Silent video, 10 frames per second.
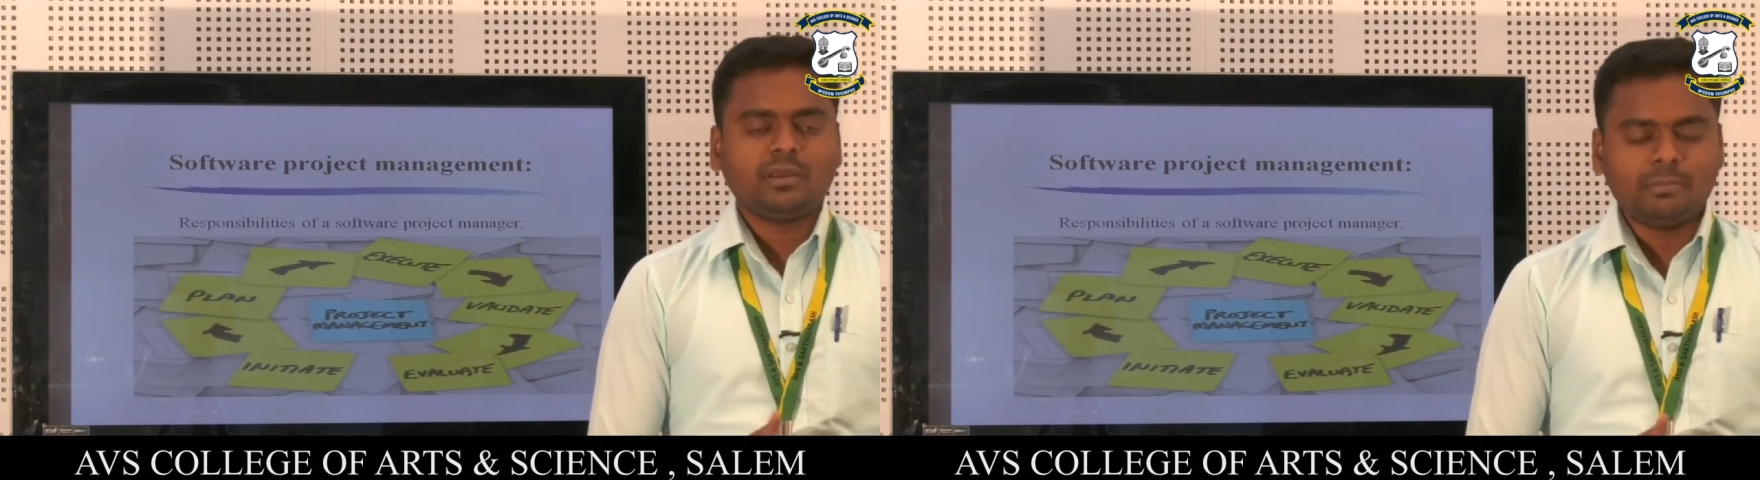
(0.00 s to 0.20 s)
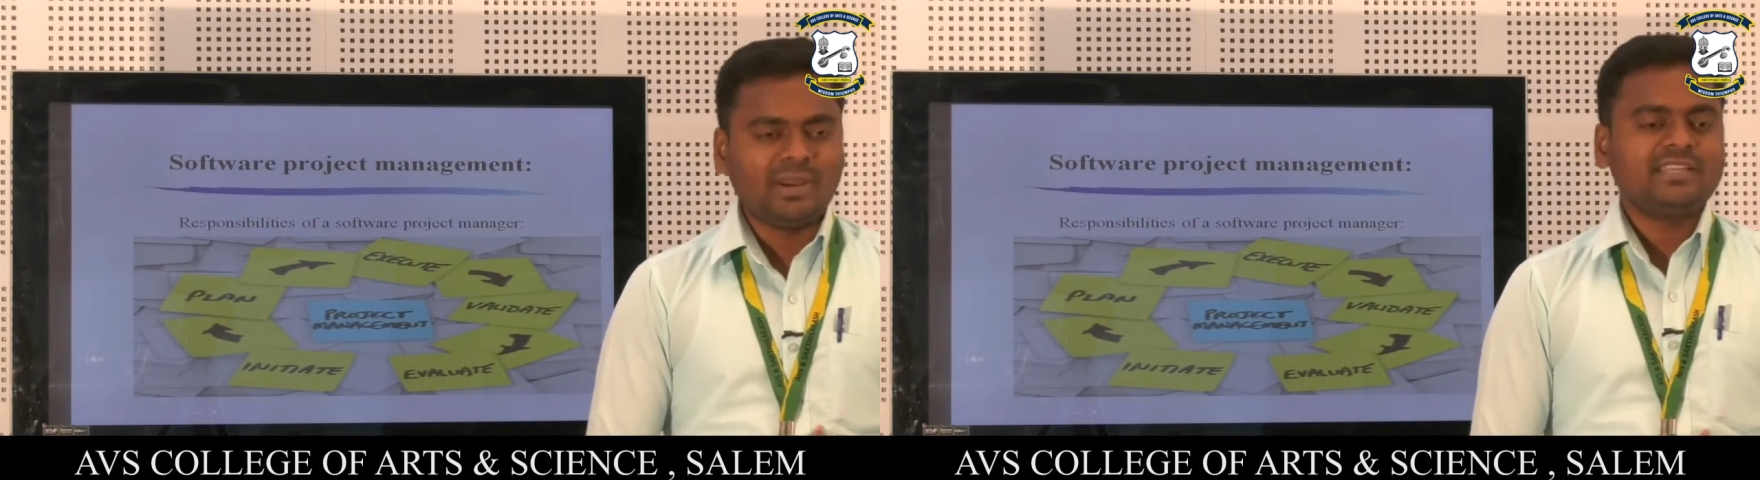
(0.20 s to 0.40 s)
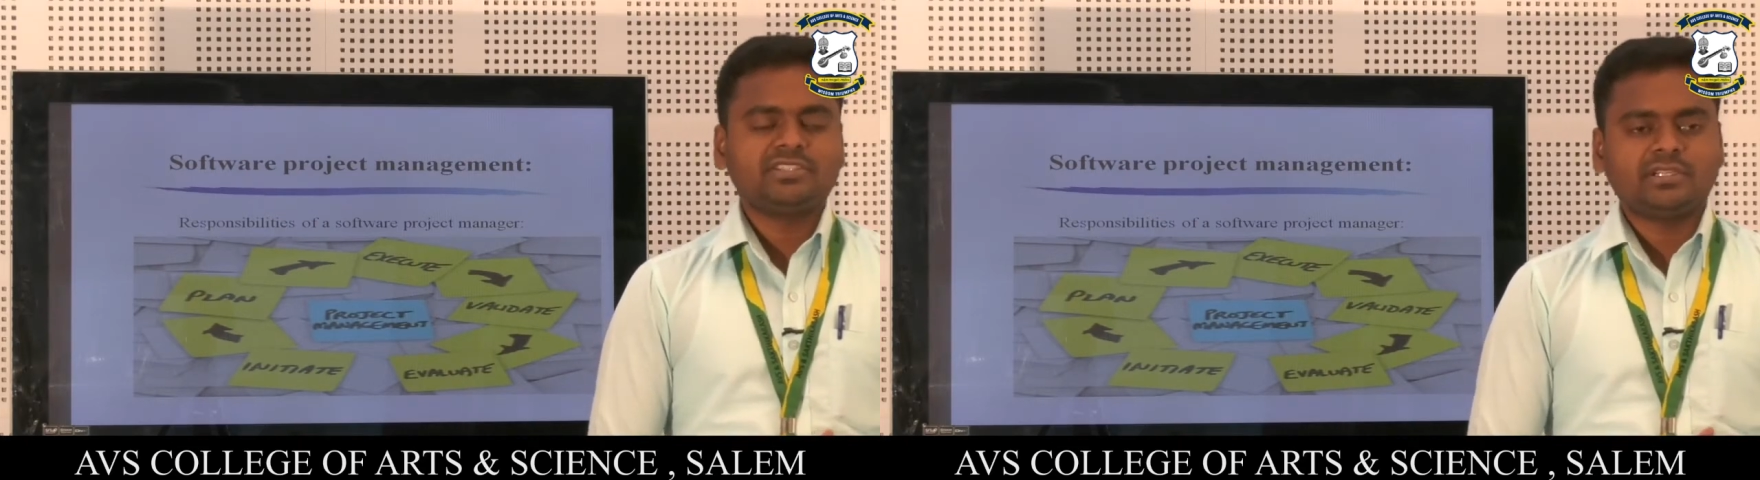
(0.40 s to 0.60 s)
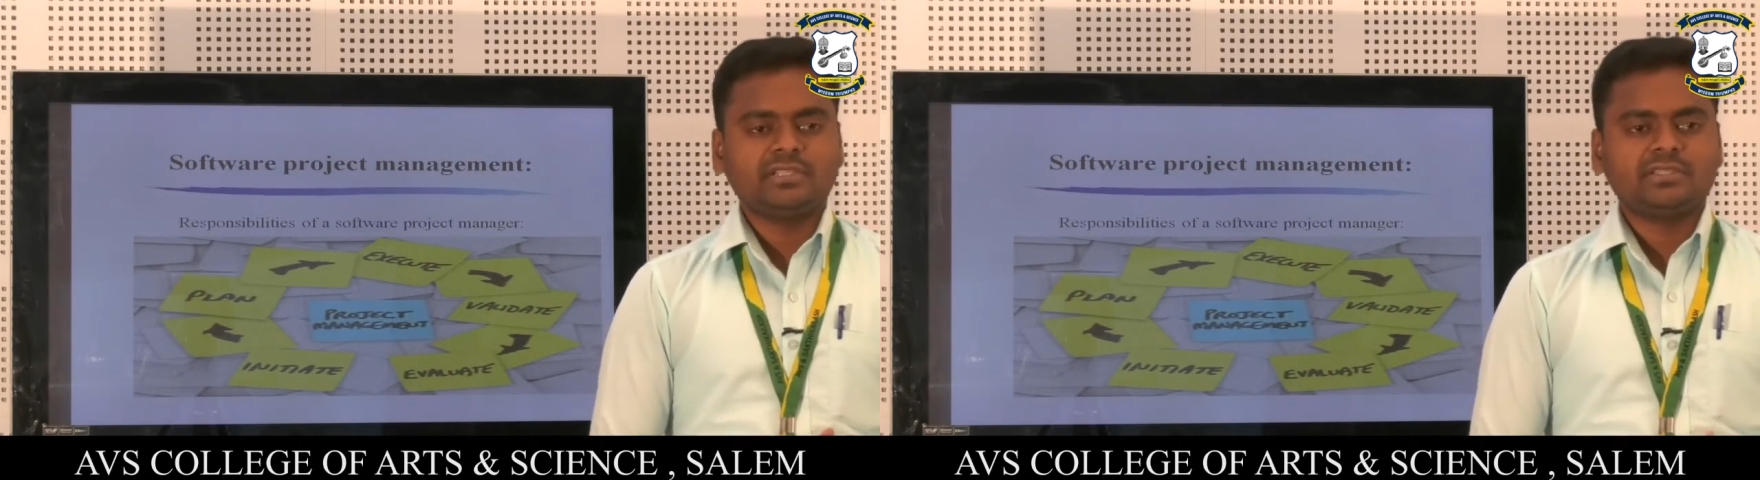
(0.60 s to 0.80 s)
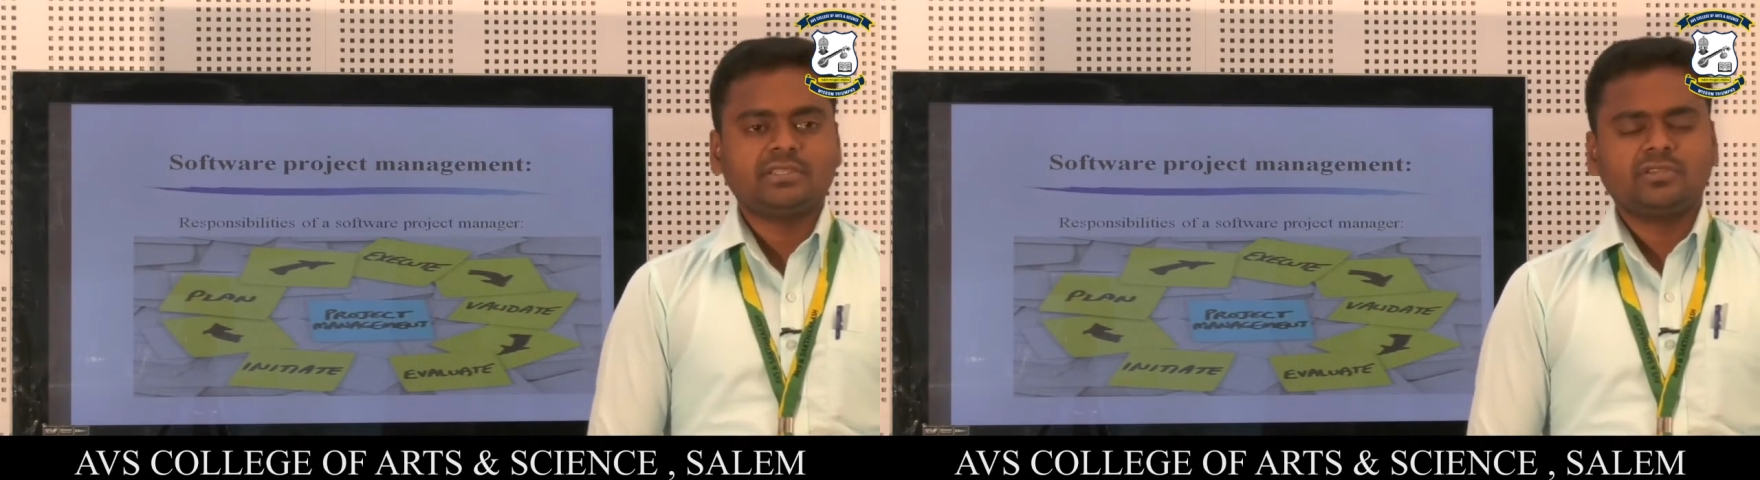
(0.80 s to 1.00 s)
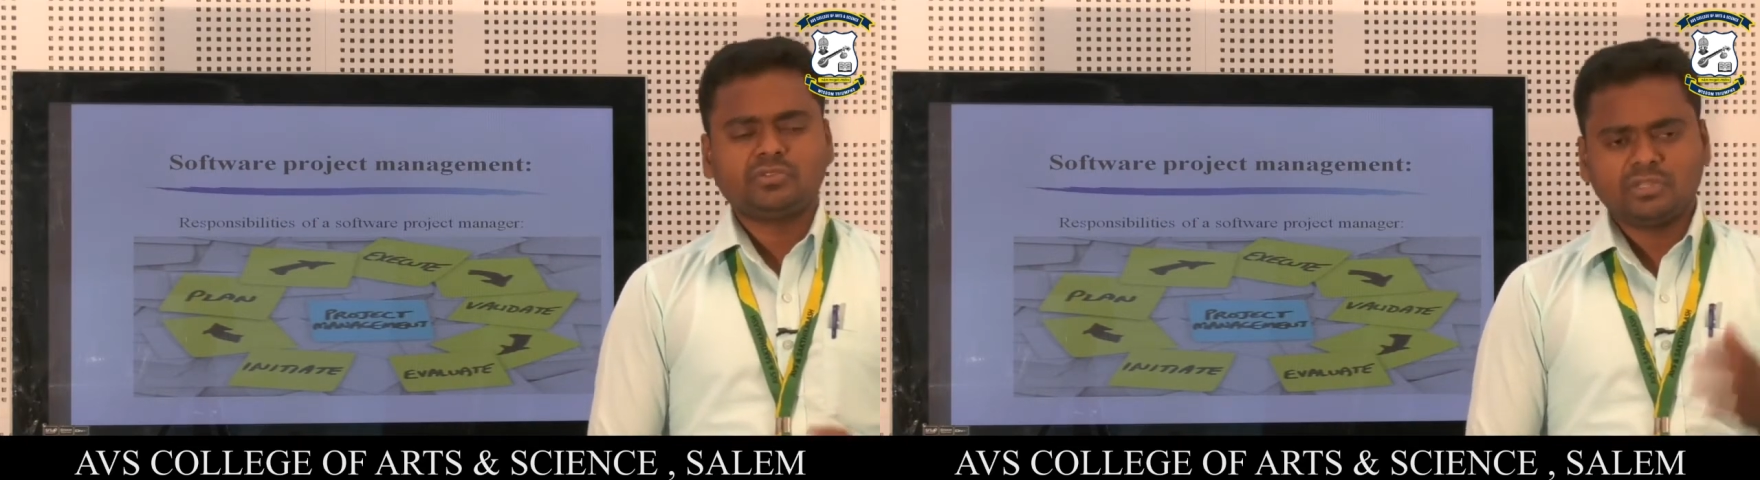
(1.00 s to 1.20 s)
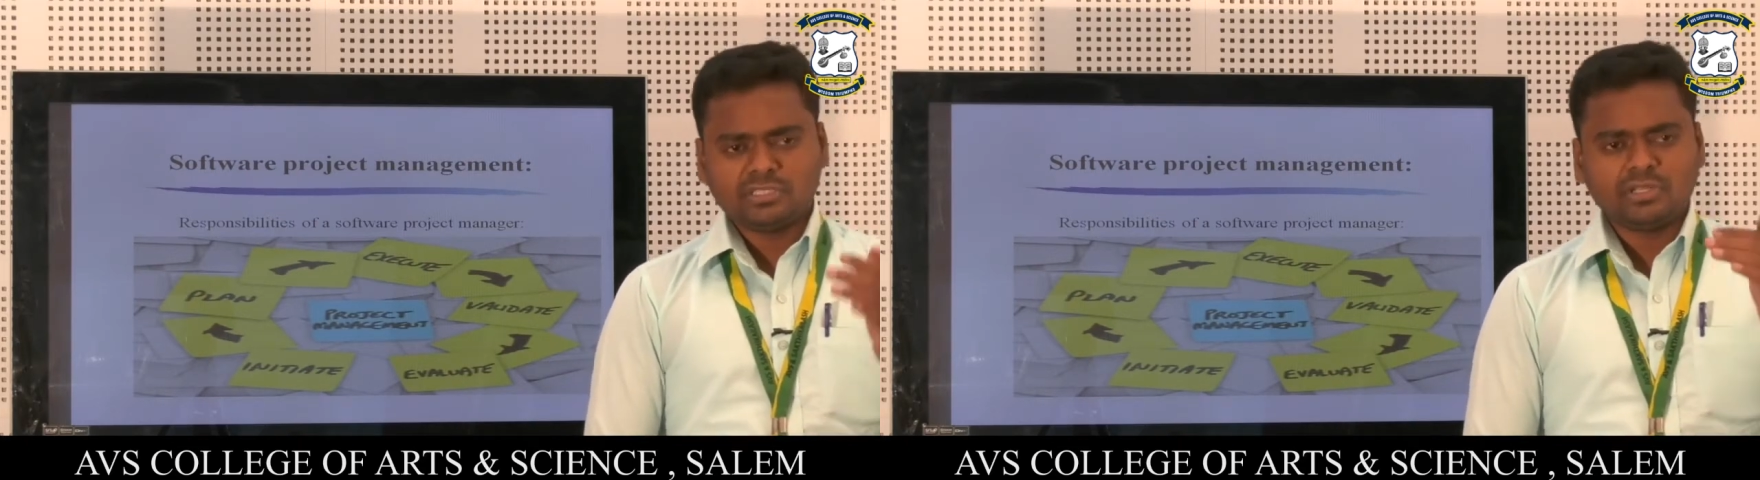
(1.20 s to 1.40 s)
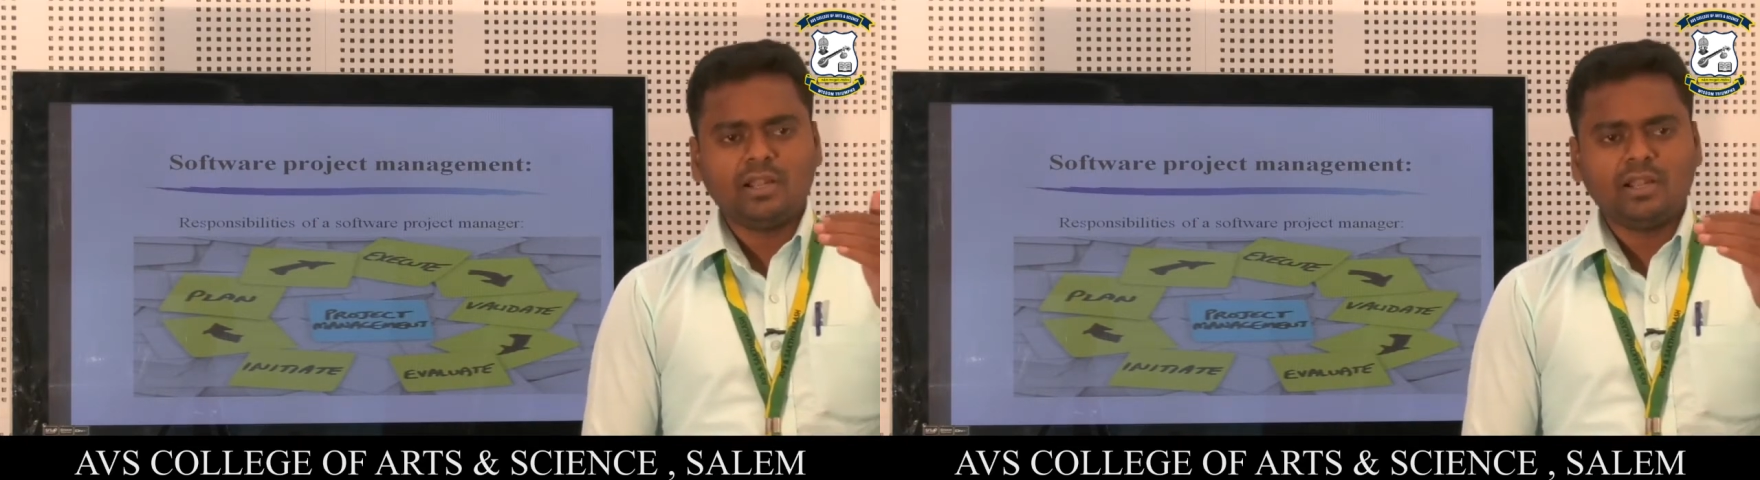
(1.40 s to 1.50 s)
Maintenance. So these are